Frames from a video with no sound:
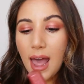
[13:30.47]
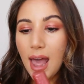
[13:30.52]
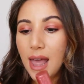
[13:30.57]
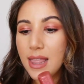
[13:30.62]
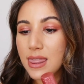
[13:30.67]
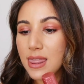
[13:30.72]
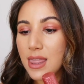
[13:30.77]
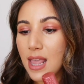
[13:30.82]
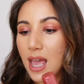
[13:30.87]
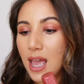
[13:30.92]

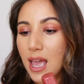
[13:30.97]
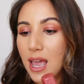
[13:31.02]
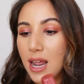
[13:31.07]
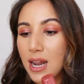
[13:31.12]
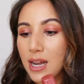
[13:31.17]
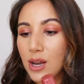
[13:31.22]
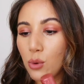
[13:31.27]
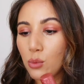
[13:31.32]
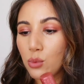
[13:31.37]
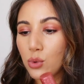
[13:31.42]
and
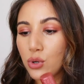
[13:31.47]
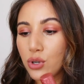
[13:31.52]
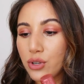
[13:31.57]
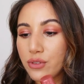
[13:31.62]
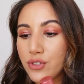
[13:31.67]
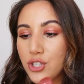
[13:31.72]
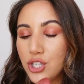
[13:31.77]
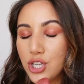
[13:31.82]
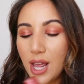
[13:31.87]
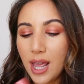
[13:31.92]
then Walk
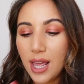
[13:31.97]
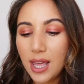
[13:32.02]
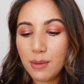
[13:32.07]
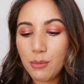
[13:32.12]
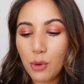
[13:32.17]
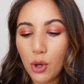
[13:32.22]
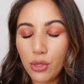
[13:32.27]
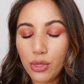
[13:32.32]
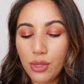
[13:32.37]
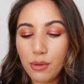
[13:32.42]
of
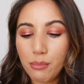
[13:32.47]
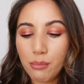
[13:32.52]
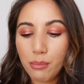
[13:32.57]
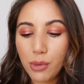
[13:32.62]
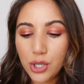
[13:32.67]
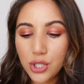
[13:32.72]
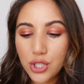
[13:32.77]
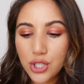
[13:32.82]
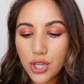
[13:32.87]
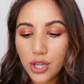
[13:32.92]
Shame on the
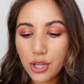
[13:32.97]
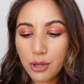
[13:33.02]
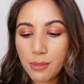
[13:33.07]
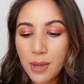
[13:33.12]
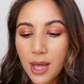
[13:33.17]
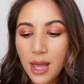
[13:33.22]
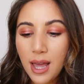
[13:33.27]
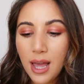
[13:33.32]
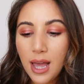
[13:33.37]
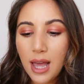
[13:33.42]
bottom.